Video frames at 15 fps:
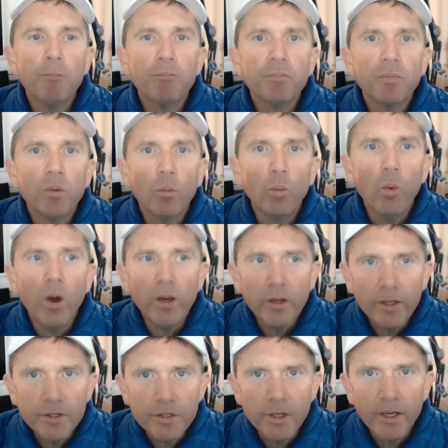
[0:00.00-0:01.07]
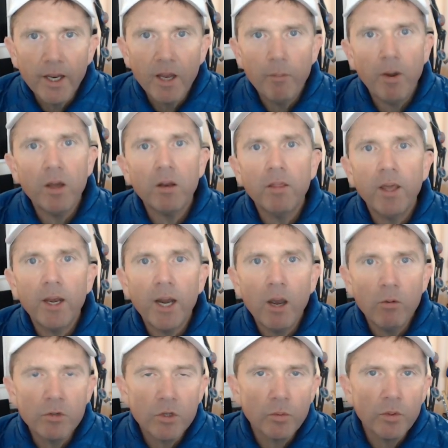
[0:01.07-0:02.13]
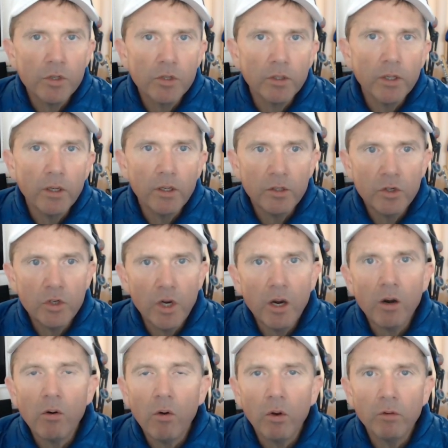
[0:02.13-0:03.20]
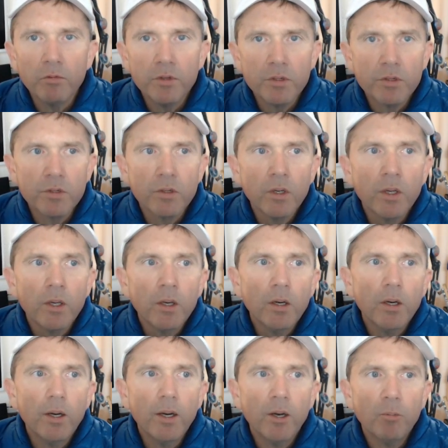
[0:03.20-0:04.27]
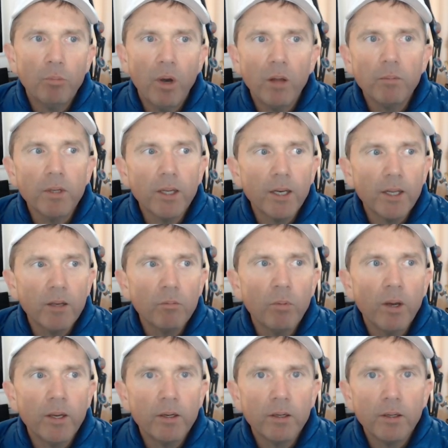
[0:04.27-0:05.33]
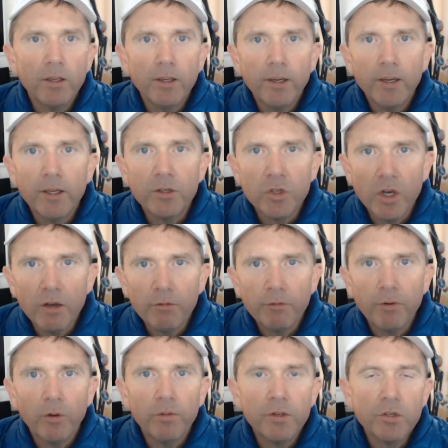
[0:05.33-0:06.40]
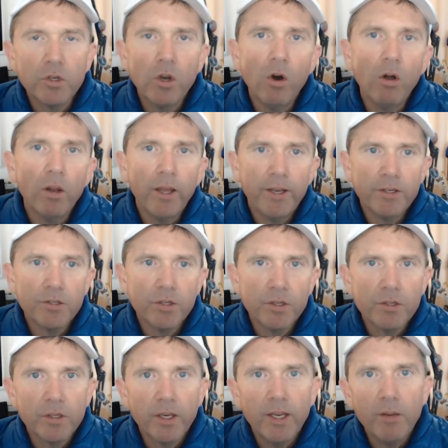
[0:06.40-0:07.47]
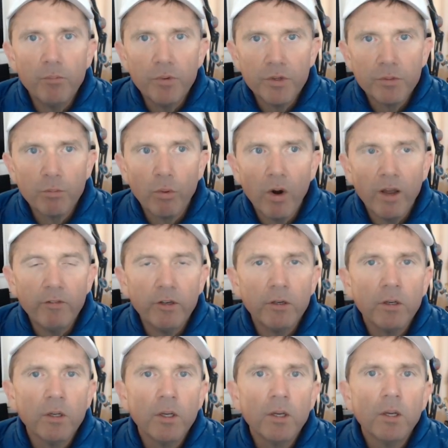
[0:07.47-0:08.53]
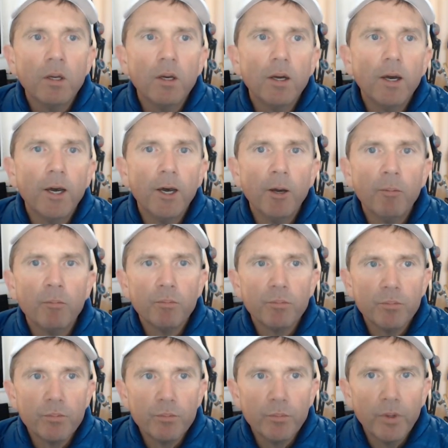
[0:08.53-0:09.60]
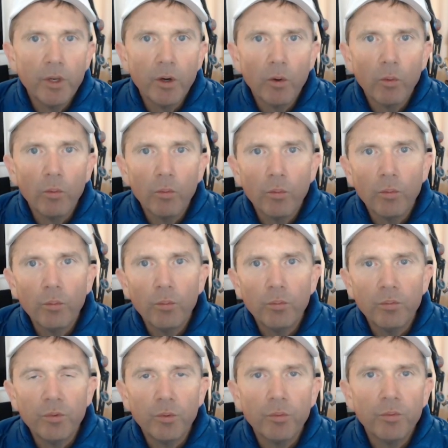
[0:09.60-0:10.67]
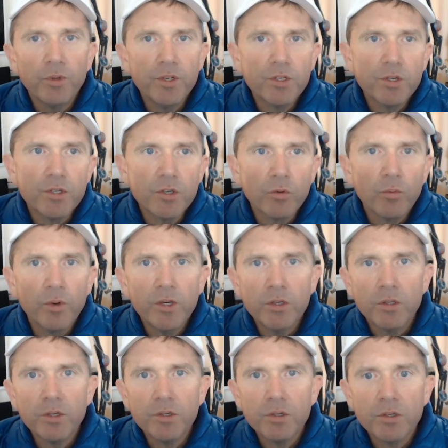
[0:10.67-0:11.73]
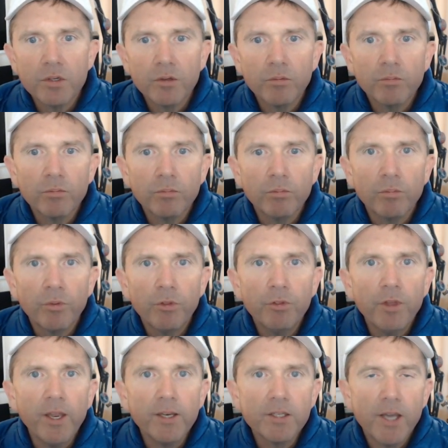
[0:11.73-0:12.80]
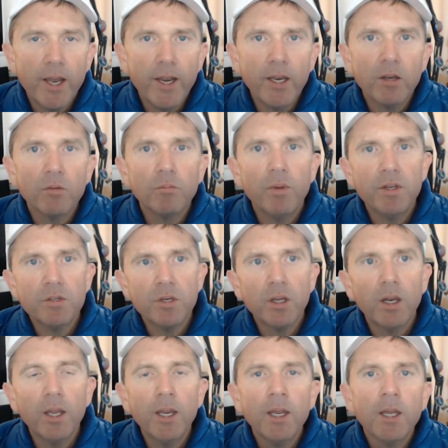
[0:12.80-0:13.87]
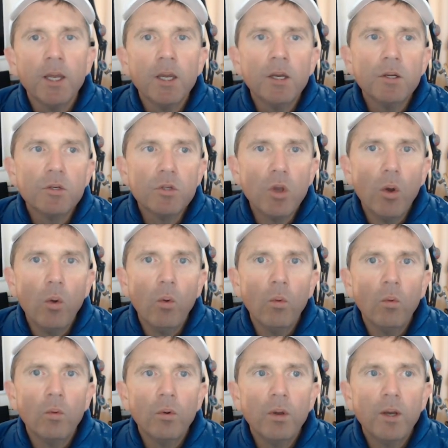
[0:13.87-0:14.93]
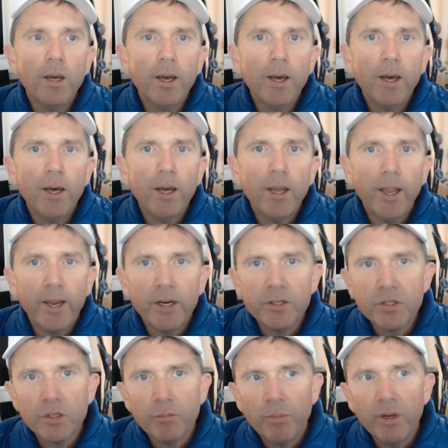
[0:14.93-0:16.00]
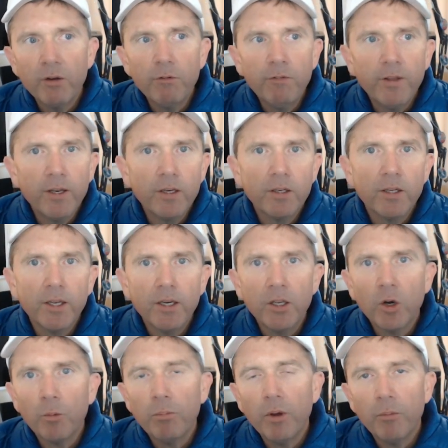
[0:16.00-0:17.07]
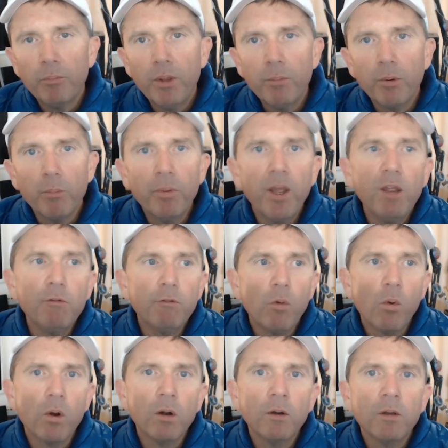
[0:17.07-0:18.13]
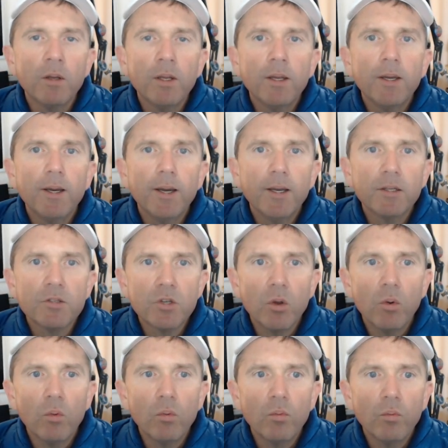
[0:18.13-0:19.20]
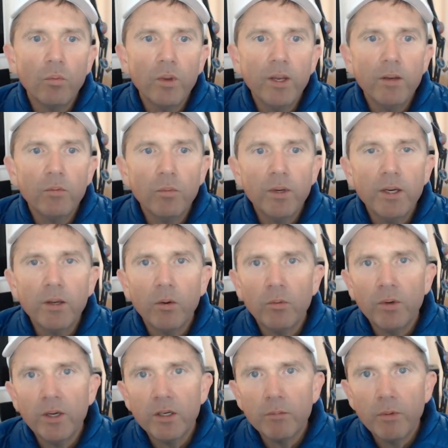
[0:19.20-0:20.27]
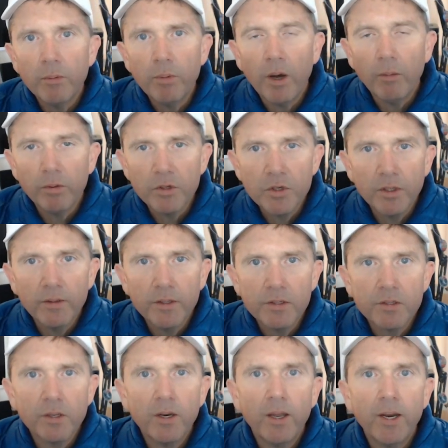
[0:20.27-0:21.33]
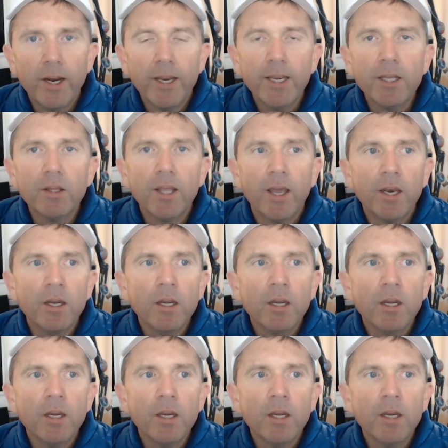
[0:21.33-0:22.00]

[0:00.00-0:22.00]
What is going to come out of that? I was originally going to share all of this publicly, but Jeff on this call asked us to keep this private. You know, this is a think tank basically. So and it's a benefit that, you know, people pay for. So we don't need to be publishing this, and I get that.